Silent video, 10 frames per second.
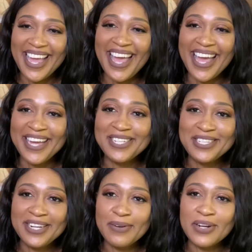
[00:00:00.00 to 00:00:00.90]
and
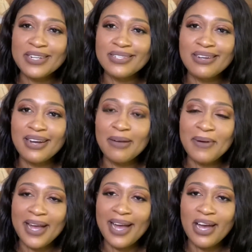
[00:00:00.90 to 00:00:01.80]
today we're going to talk
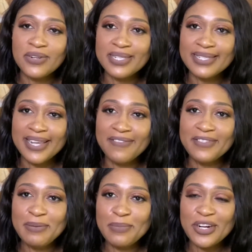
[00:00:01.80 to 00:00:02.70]
about how to
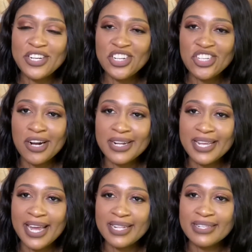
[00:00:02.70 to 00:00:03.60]
safely burn your jarred
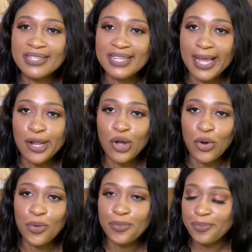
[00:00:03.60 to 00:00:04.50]
candles at
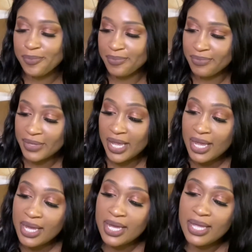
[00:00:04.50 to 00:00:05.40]
home.
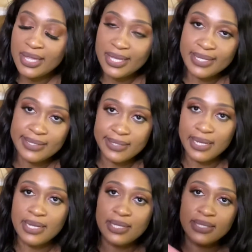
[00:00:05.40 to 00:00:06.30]
This
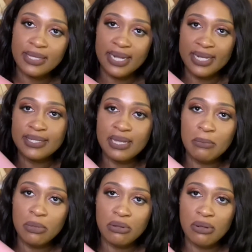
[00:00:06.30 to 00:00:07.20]
is an
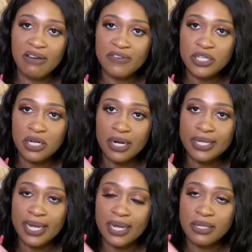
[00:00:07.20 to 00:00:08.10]
example of a jarred
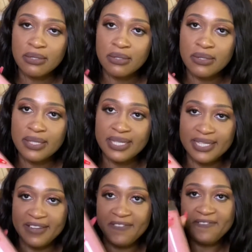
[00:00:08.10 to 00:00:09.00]
candle. This
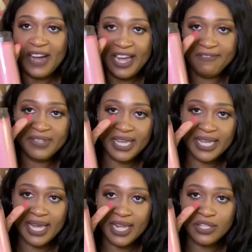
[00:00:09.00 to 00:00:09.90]
is a 5-day
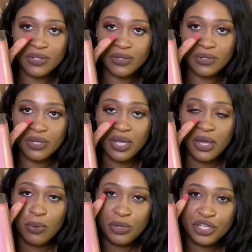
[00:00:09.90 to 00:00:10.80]
candle,
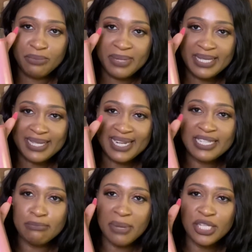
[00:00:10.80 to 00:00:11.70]
which means that it's
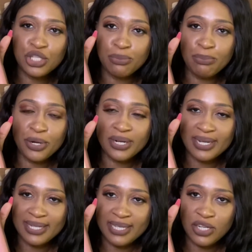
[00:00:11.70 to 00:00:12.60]
meant to burn
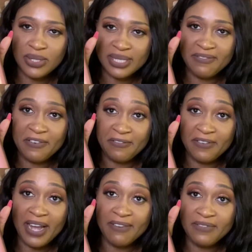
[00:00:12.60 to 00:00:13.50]
continuously for
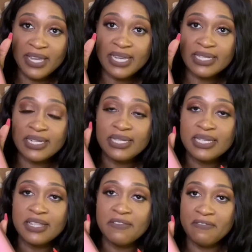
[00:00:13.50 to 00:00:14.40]
5 days
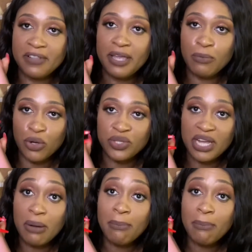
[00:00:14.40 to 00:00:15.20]
until the flame goes out